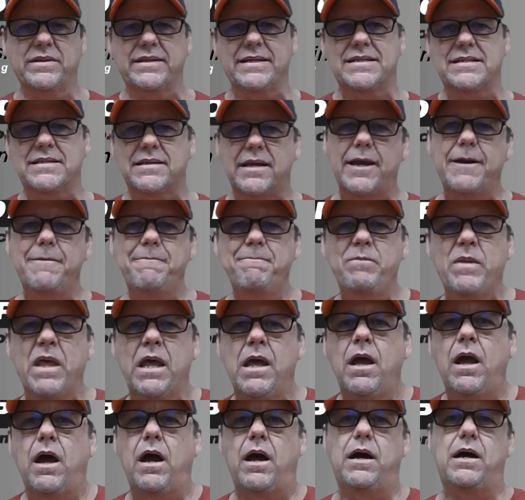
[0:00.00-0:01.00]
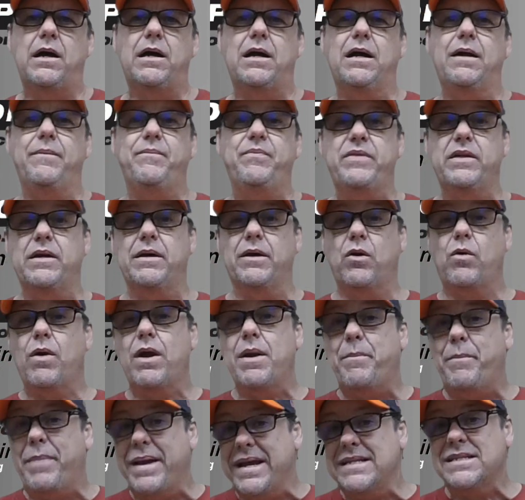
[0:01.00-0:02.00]
they say. The
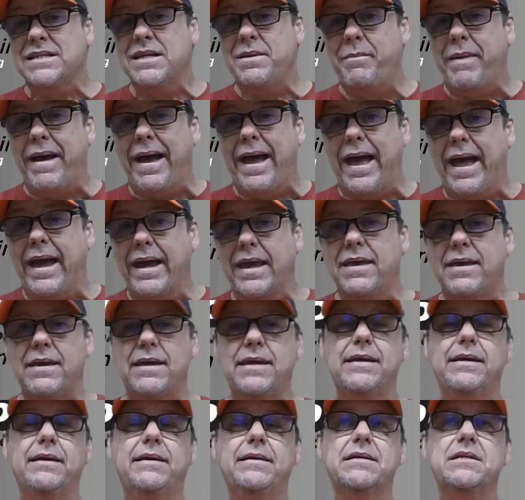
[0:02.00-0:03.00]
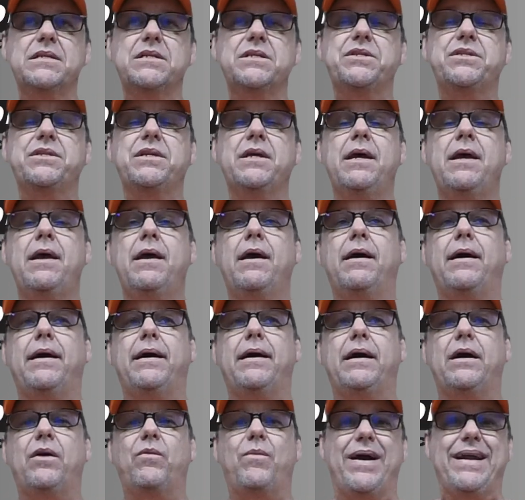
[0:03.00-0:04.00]
Great Basin bag is
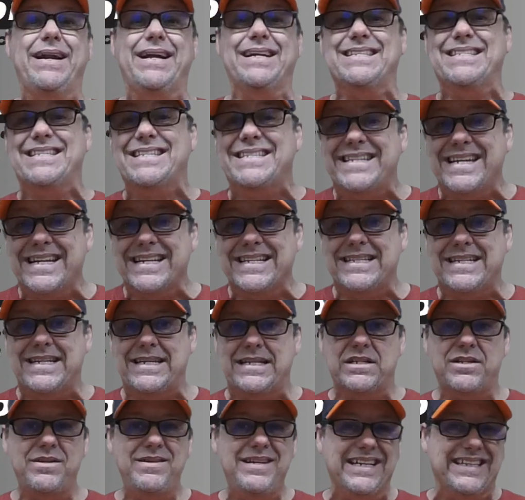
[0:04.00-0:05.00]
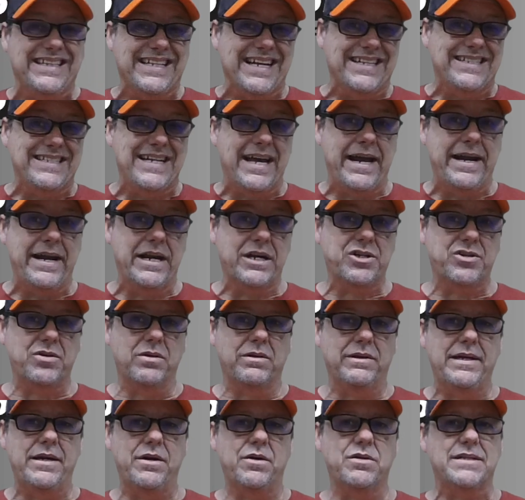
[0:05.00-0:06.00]
right at 60, so you get that 10 extra
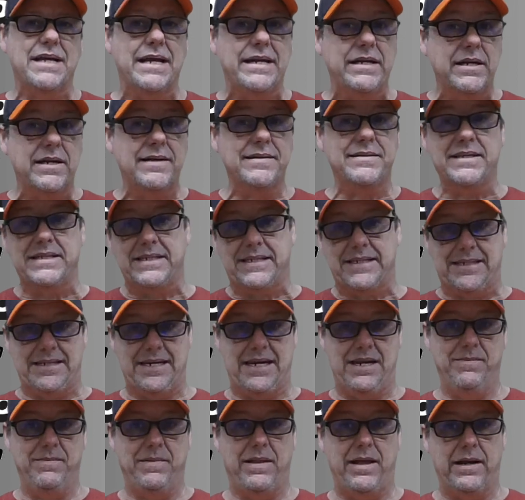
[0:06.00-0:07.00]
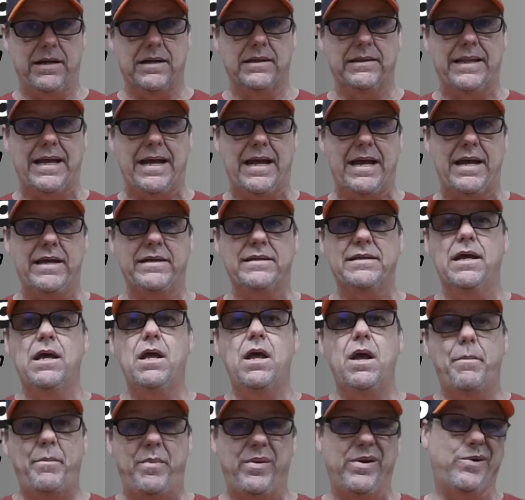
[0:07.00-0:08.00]
liters. That doesn't seem like a lot,
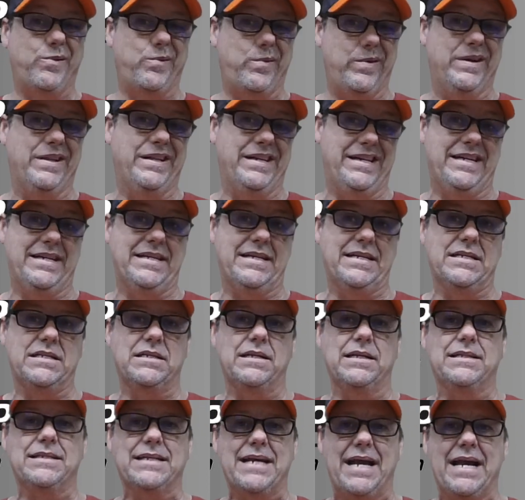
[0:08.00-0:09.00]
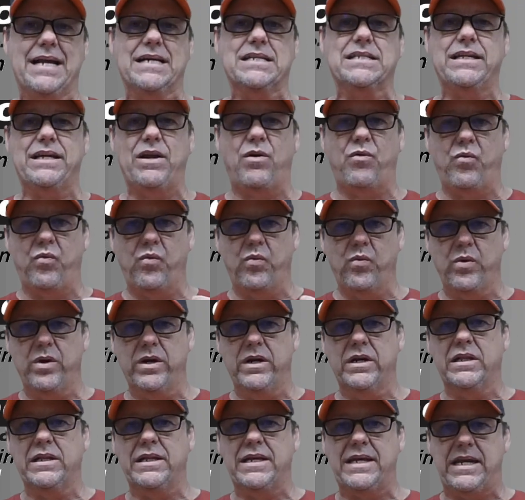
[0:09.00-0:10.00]
but it really is. It's actually a
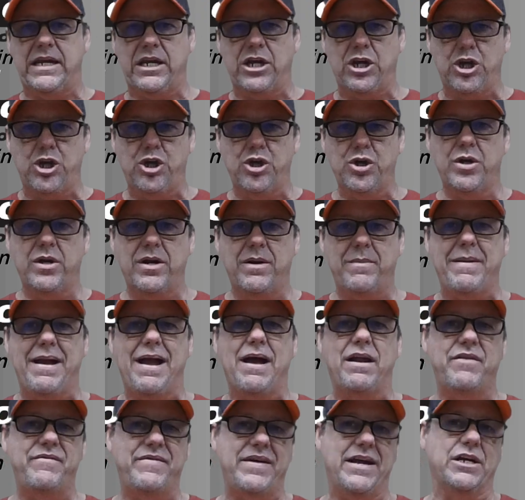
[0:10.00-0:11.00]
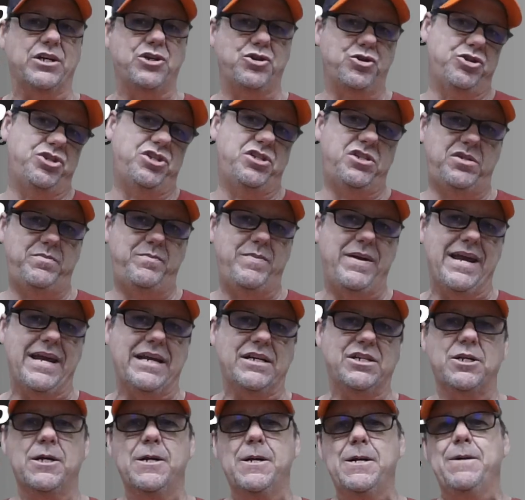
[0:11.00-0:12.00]
really good amount of extra
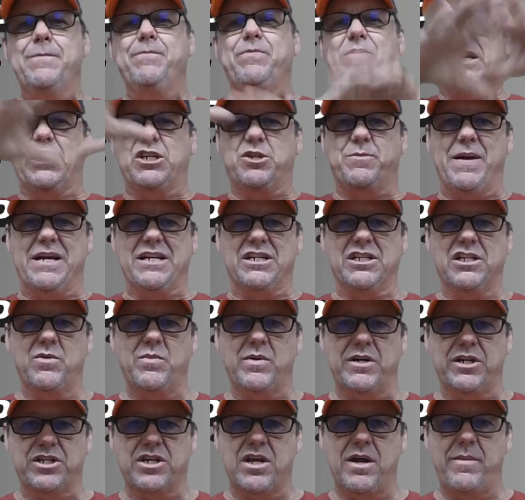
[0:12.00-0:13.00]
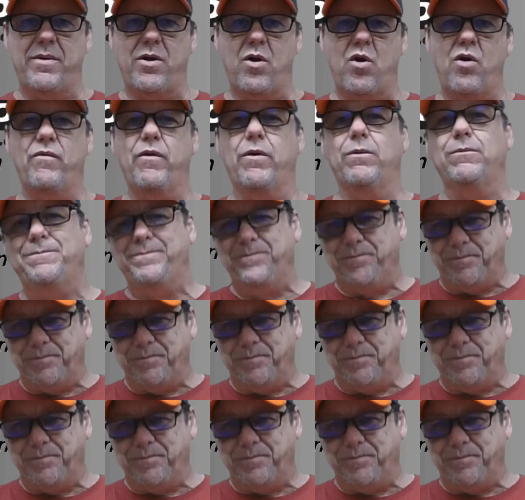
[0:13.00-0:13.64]
space, especially when it's coming over